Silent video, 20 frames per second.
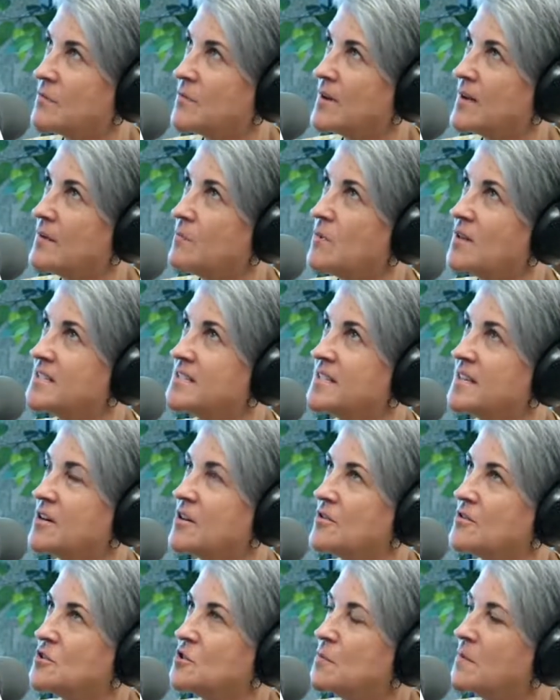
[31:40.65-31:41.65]

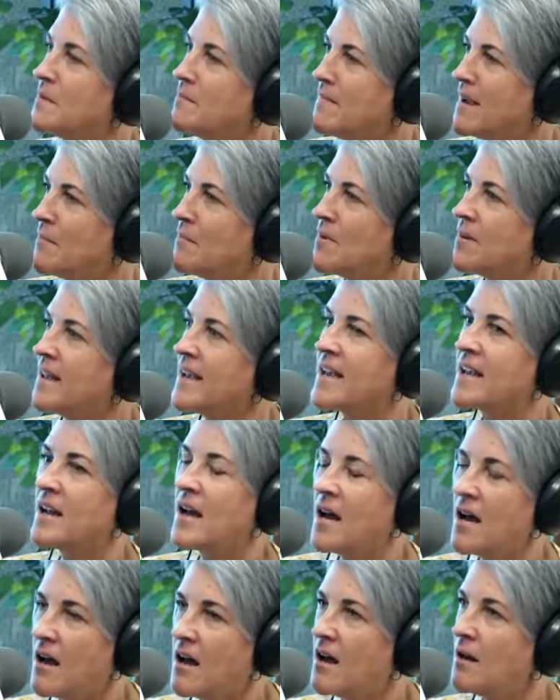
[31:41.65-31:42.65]
Do you remember like an
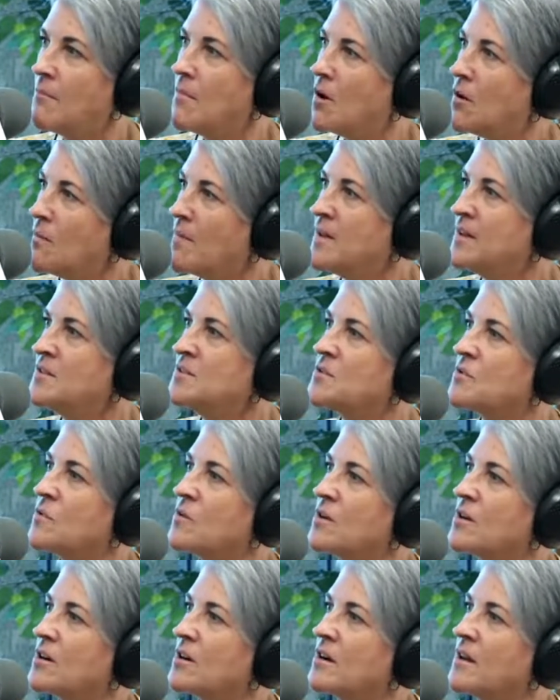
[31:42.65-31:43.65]
aha moment,
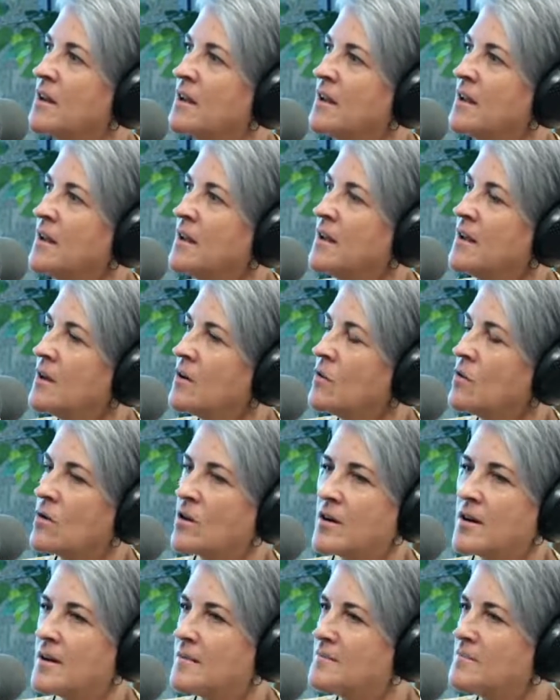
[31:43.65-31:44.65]
or
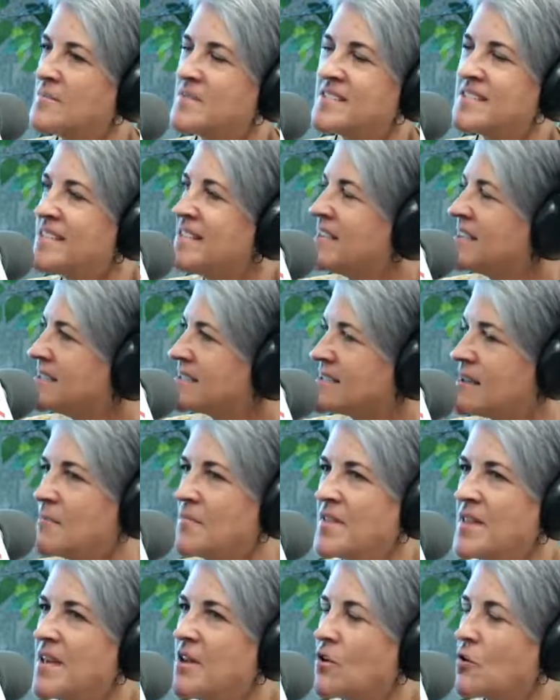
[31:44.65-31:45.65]
seeing
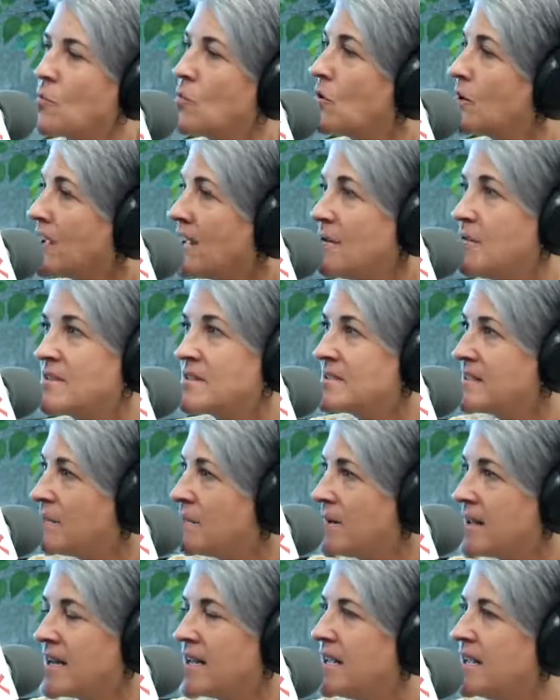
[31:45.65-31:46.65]
something, or working with
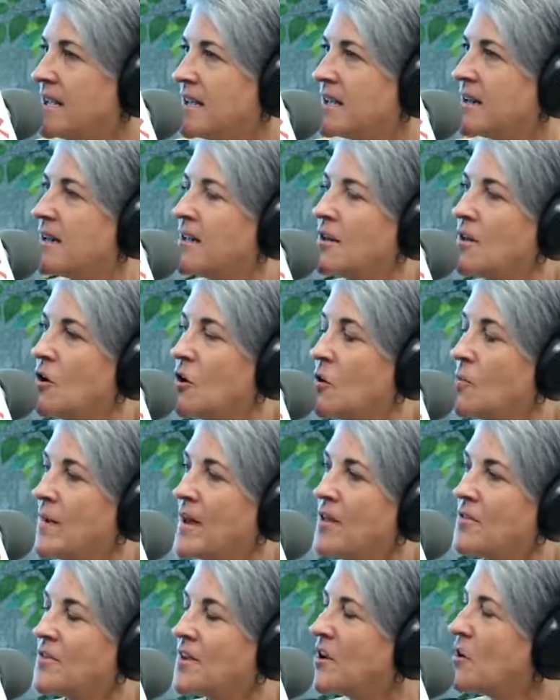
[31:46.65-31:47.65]
somebody in home
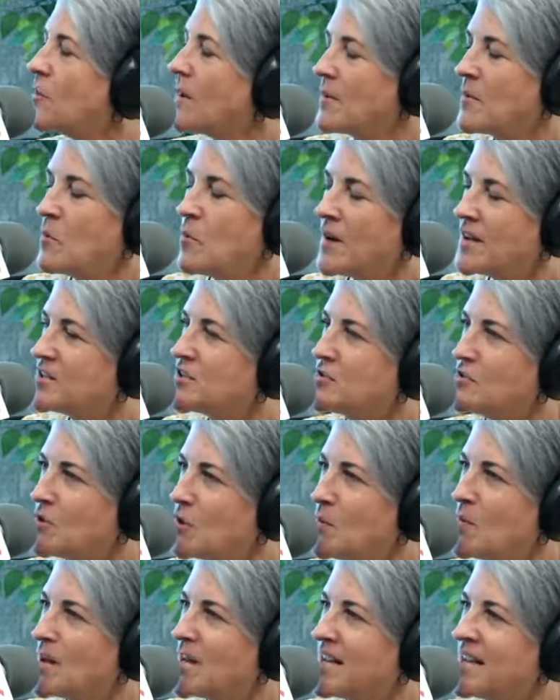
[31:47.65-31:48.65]
healthcare? I mean, what do you know
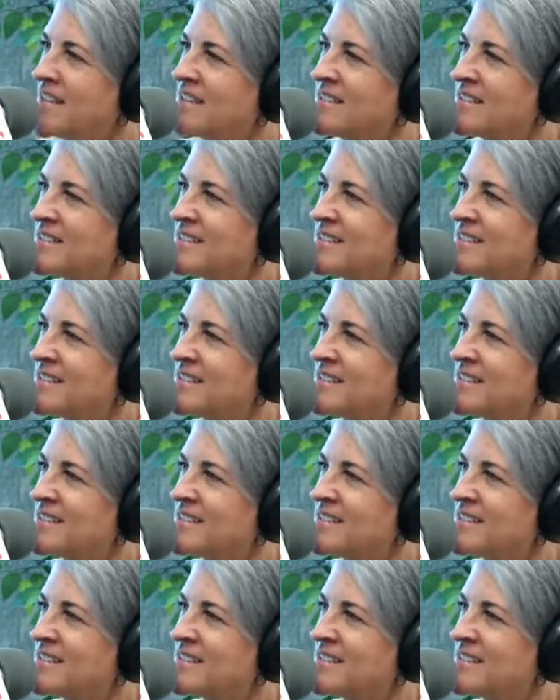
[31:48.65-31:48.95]
what it is?